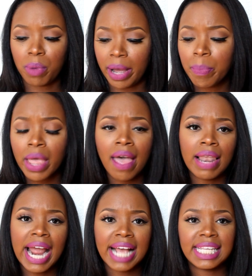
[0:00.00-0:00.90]
But
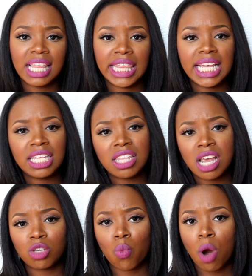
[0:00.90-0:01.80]
like I said, these
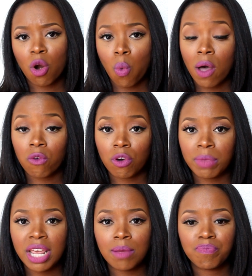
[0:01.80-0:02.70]
things work well for
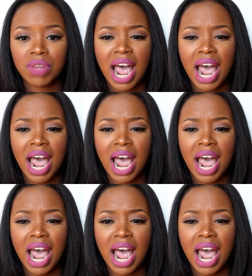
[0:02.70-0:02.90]
me.